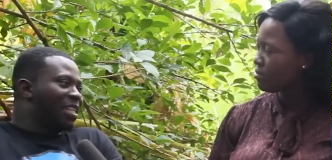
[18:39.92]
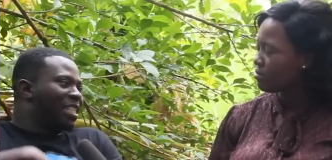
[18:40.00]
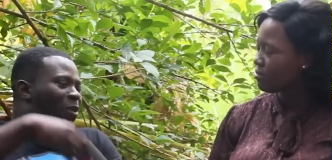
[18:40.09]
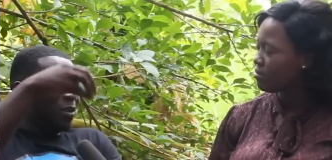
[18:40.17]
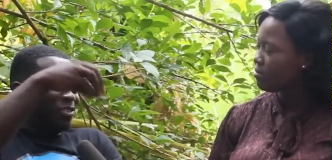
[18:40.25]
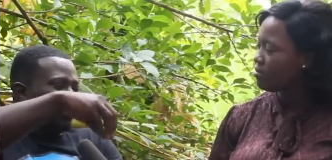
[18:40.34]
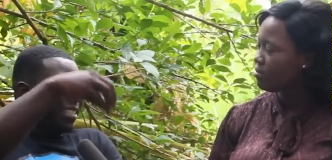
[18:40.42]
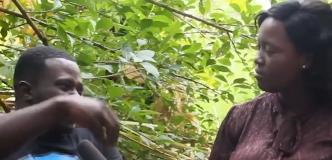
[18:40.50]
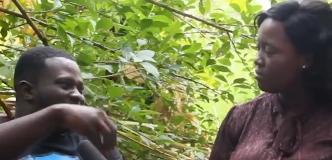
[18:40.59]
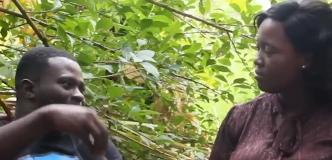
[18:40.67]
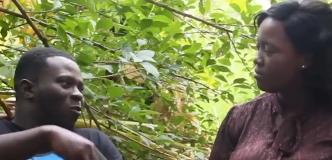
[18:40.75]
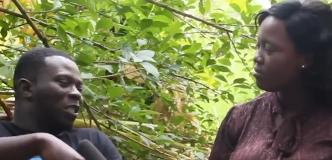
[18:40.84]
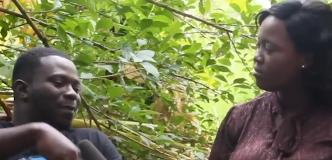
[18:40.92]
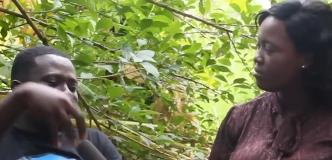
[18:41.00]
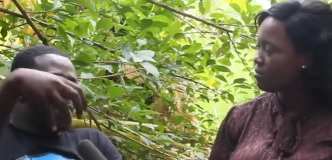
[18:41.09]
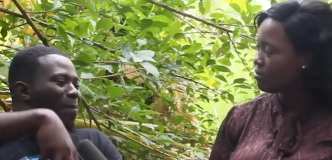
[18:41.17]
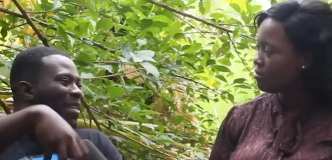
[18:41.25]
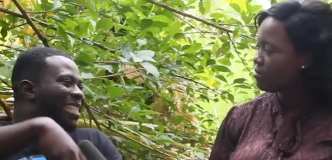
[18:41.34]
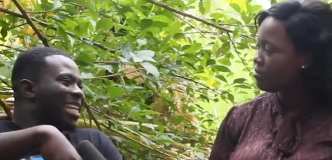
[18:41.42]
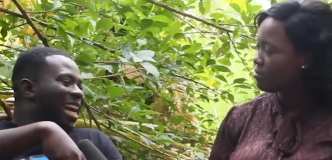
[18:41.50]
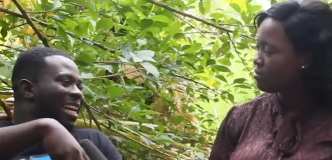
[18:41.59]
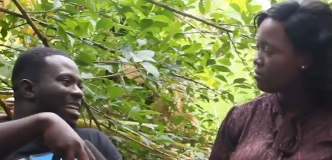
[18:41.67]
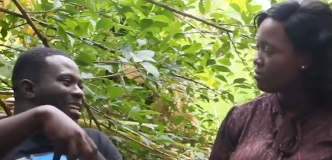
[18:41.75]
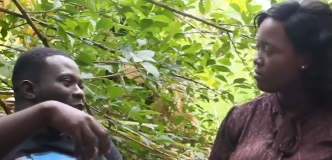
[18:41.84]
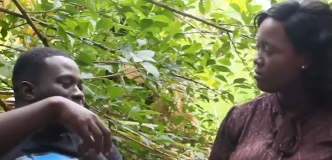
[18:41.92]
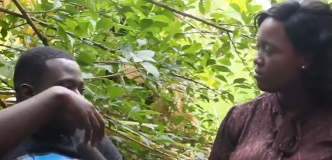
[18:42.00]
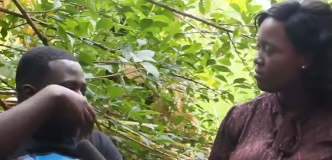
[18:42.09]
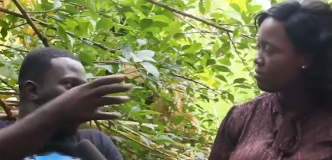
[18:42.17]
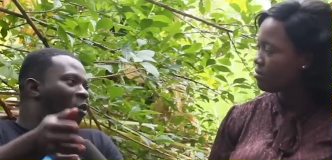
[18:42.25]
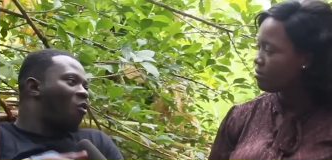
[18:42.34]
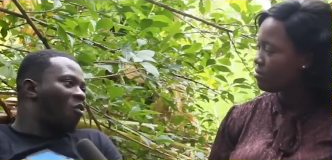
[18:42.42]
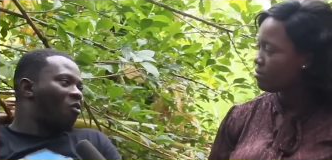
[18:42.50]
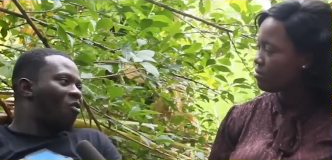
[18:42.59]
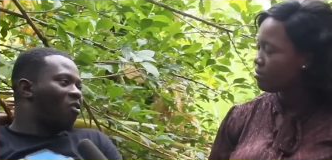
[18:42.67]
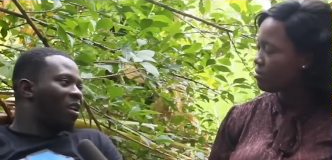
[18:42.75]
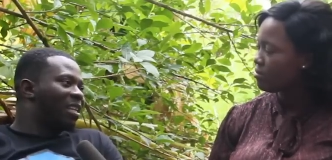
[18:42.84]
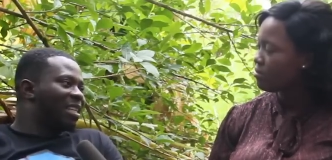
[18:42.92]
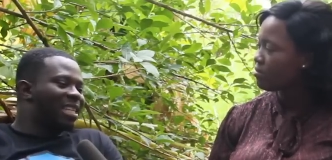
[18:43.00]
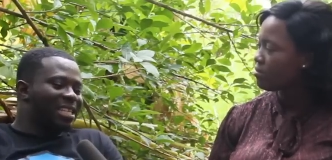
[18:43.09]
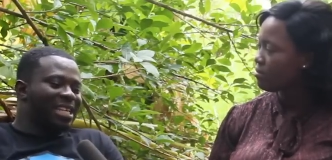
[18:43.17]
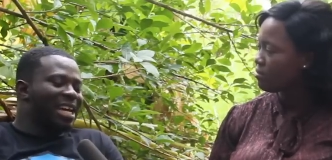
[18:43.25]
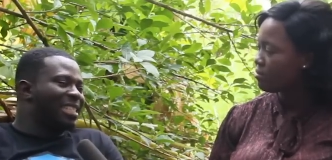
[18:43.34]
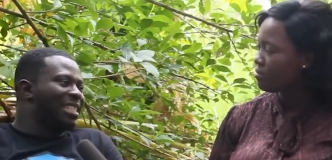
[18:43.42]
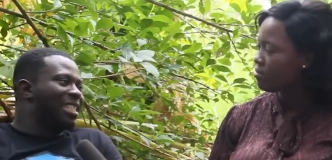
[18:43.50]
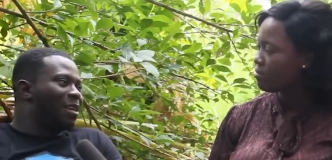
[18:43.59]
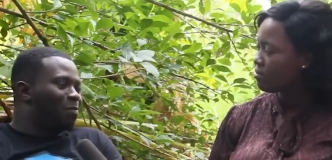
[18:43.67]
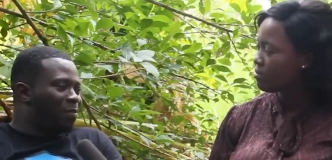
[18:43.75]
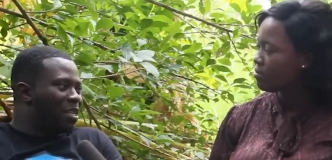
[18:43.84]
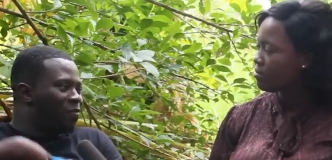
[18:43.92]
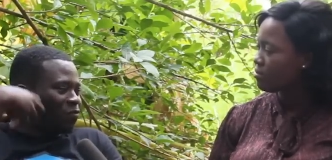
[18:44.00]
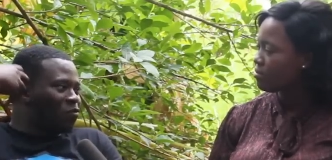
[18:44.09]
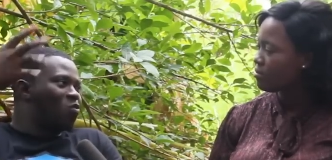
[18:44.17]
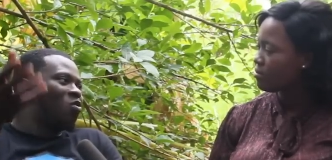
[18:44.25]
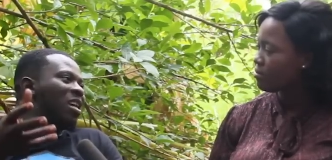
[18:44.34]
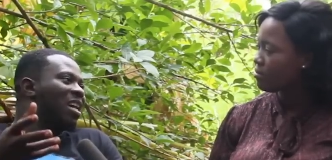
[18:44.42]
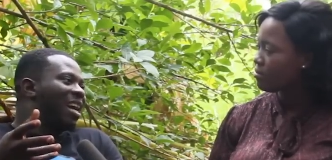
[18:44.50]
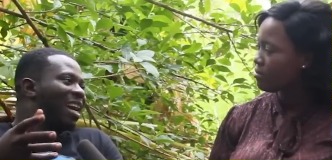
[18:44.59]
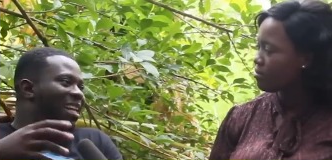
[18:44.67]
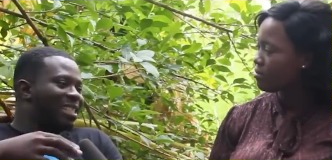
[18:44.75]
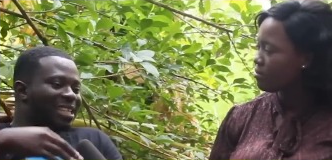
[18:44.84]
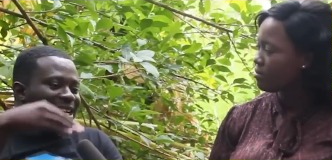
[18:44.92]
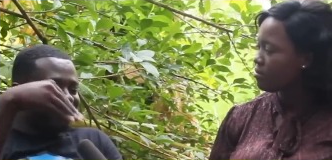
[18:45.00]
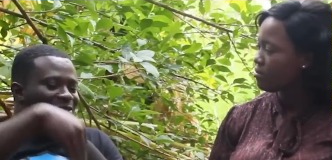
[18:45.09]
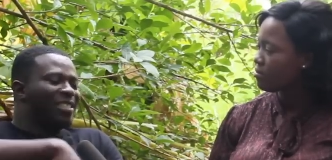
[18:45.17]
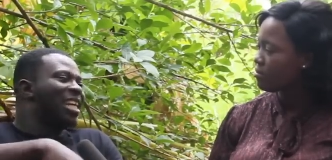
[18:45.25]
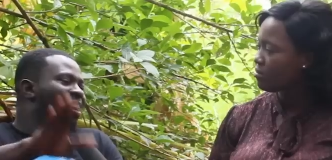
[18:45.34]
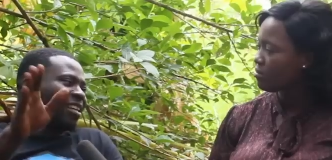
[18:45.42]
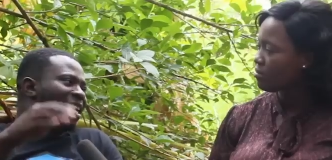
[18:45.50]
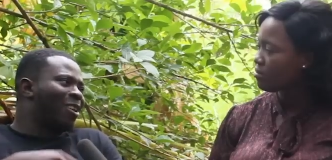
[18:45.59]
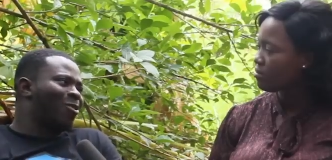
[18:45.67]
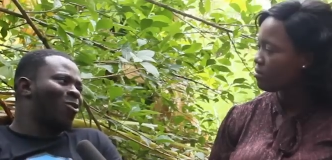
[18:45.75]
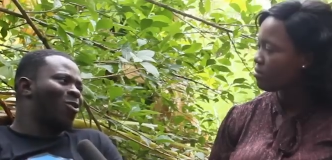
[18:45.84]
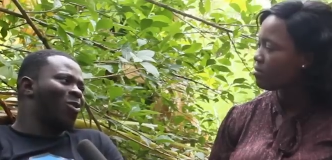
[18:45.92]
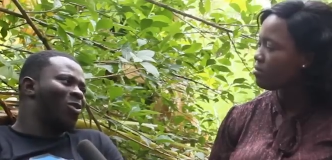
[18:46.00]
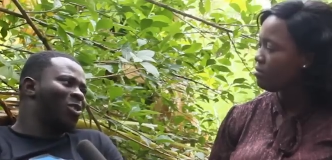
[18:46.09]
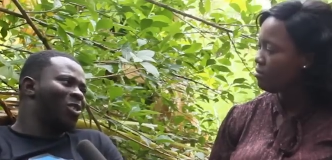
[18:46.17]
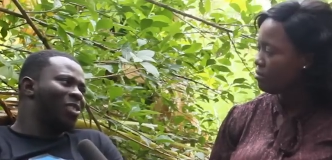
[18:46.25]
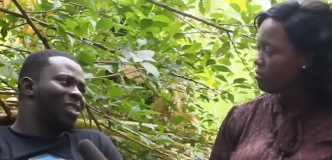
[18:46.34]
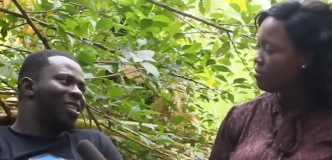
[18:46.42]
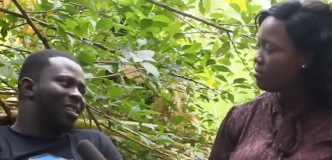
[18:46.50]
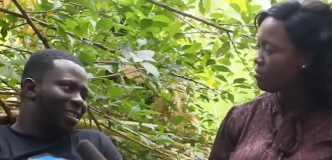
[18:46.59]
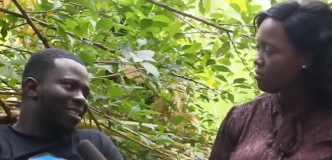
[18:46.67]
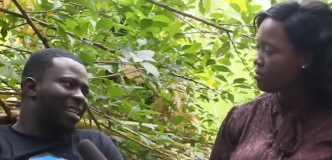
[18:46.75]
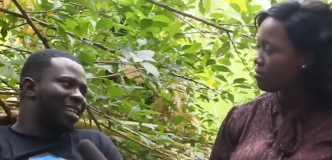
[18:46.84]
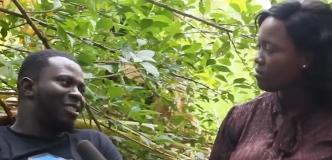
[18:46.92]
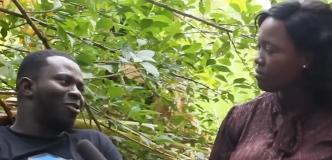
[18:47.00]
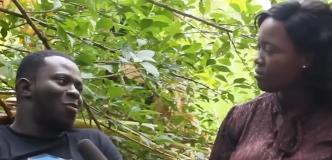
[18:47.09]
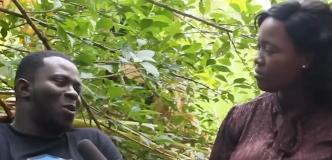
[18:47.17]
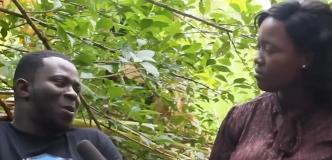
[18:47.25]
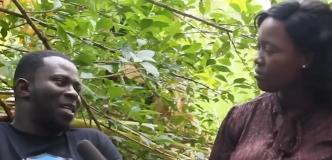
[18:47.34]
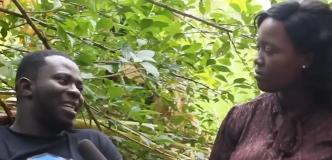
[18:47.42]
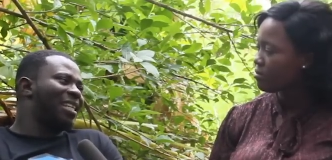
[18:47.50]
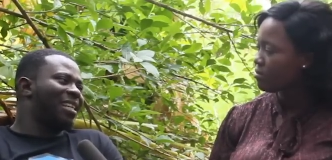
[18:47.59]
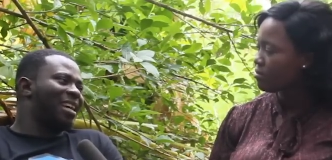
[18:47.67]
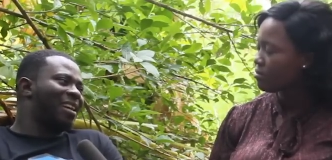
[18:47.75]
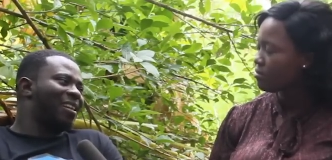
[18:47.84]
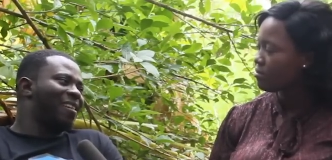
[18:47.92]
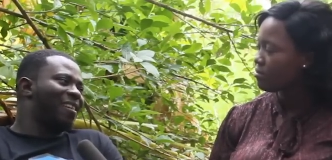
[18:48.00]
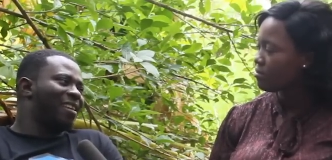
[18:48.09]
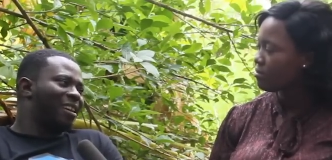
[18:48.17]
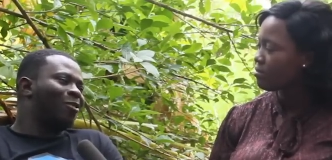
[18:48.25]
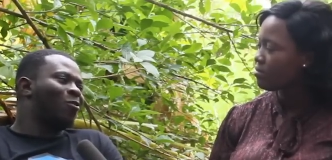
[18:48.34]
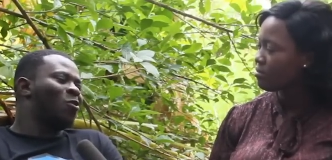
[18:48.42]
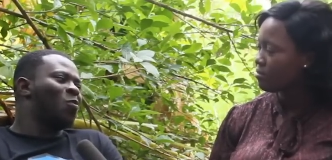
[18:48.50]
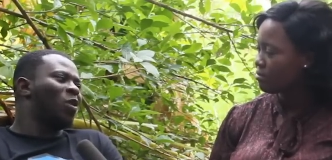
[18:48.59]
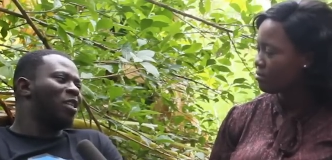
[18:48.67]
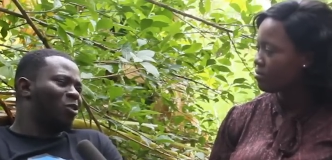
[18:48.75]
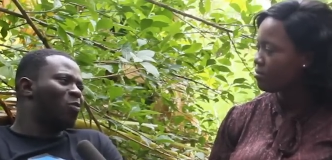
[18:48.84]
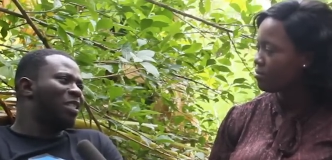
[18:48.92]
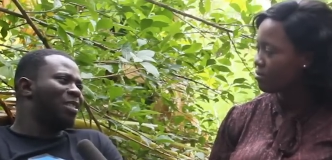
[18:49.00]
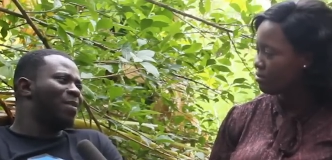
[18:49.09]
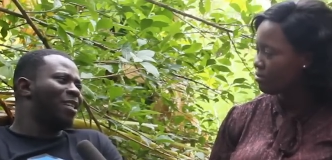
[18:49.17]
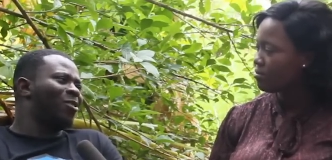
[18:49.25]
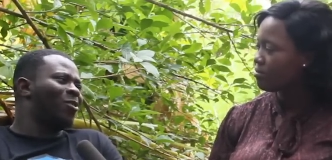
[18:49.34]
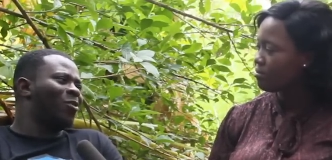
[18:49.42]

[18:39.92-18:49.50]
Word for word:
Speaker 1: Tell what treats yam could be dear or a cop. This is I see the PF from and Sana to Chiaranako. Sanity almost change the data. I'm home don't to me.